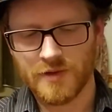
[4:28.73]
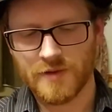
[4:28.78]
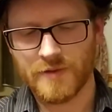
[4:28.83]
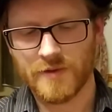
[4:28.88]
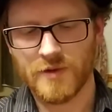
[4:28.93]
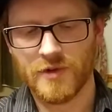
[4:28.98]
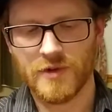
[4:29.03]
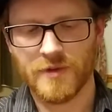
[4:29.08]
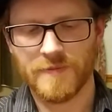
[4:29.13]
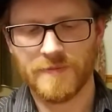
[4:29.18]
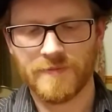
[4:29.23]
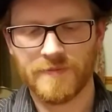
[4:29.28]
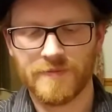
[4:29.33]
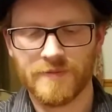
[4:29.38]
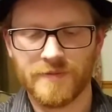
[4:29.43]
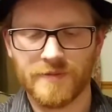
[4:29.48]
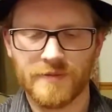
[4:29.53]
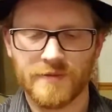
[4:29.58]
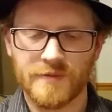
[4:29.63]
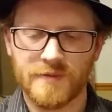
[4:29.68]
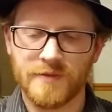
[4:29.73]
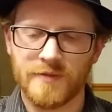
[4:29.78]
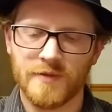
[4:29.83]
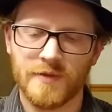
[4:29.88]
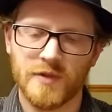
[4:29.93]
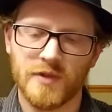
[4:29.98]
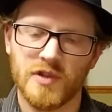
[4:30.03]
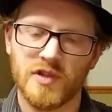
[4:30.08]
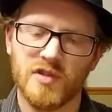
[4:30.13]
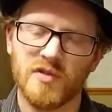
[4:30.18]
You know what?
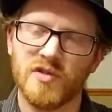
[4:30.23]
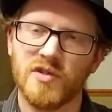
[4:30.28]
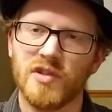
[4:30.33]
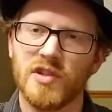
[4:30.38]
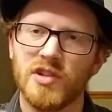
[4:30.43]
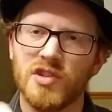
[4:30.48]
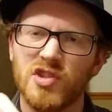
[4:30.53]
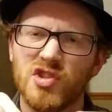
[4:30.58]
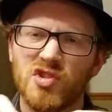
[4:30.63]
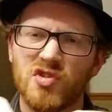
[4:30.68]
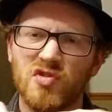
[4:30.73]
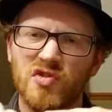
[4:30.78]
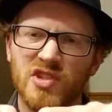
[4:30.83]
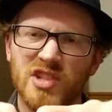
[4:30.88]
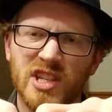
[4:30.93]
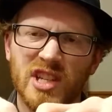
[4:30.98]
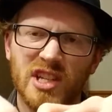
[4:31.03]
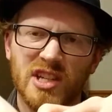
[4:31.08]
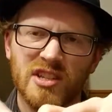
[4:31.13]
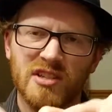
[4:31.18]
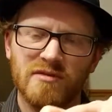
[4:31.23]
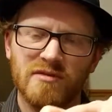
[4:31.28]
Let's just do 6.